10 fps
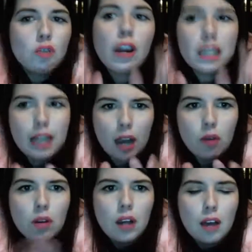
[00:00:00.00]
Right
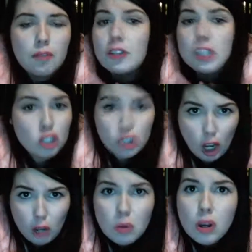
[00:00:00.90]
now, for this
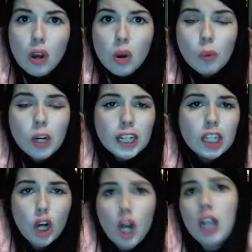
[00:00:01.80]
show, we're going to
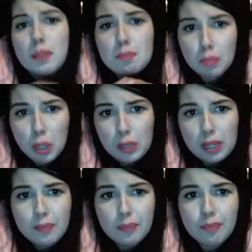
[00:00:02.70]
call him
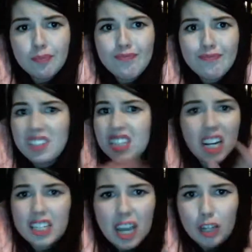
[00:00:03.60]
Brody. It's
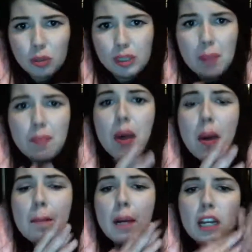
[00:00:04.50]
not his actual name,
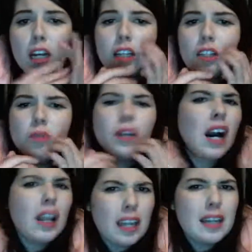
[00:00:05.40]
but you
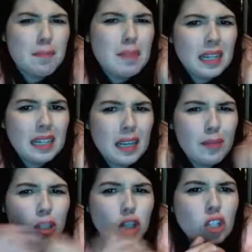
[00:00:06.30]
got an immediate
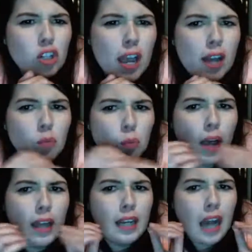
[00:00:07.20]
image in your head
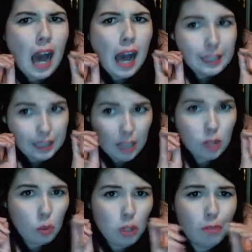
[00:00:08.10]
when I said
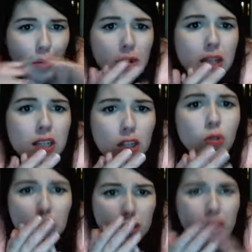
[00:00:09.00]
the word Brody,
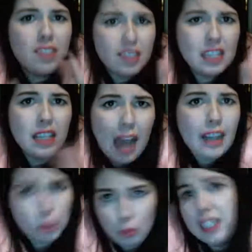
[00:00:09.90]
so that
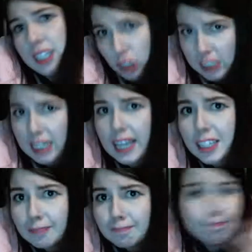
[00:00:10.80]
is what he looks like.
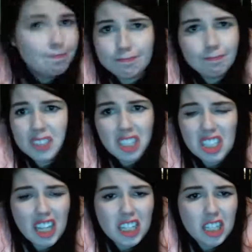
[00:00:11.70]

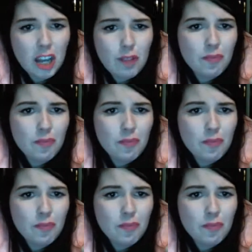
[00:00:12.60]
Just letting you